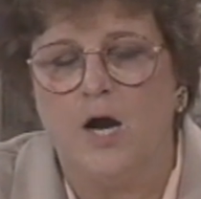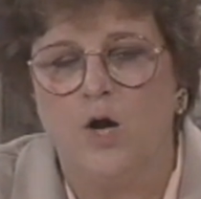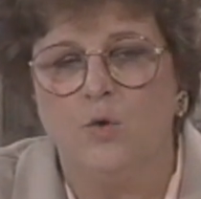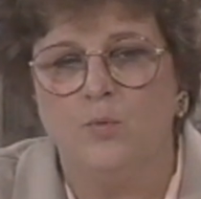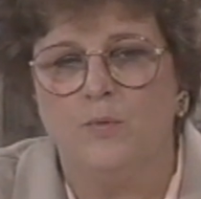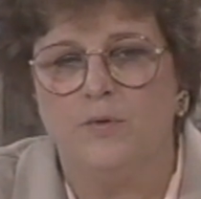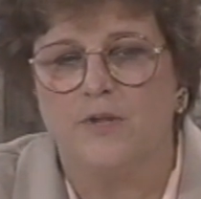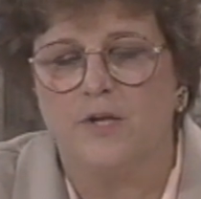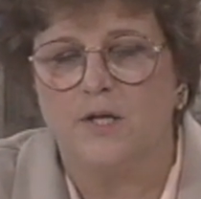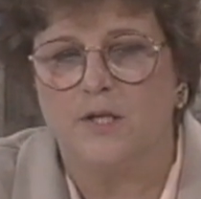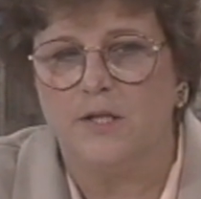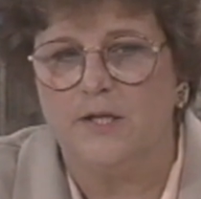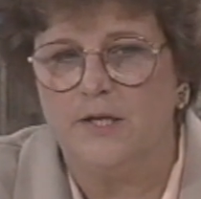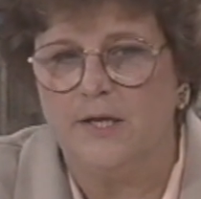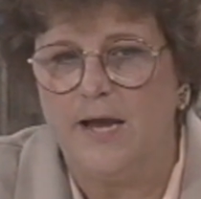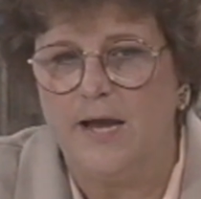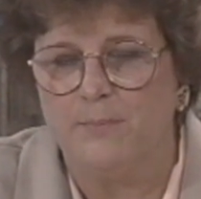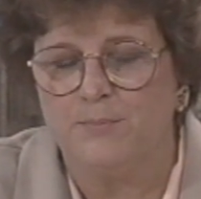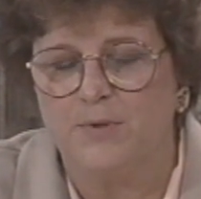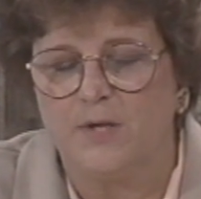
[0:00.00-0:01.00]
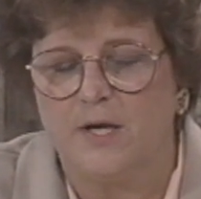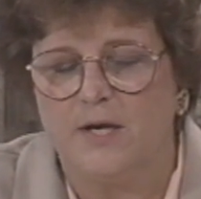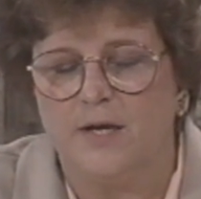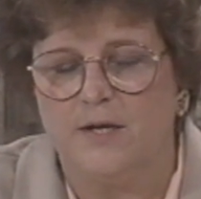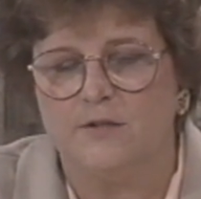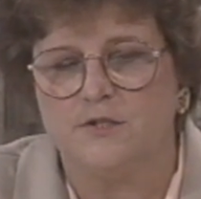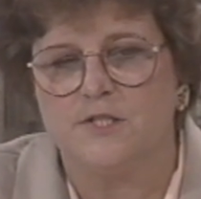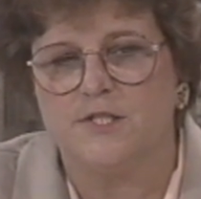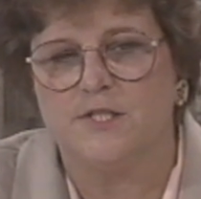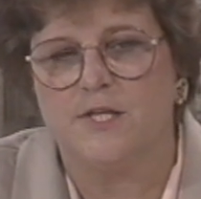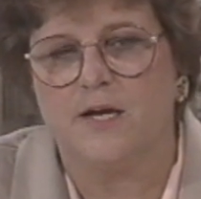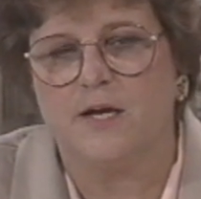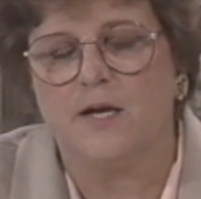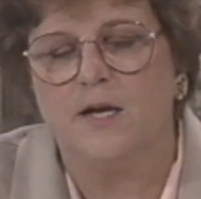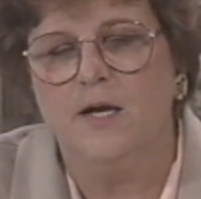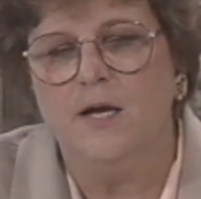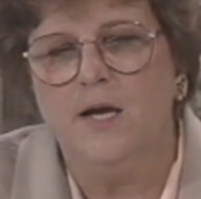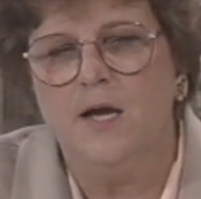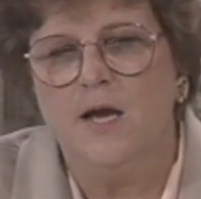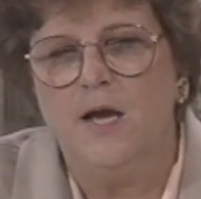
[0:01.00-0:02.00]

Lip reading: out with a clean applicator stick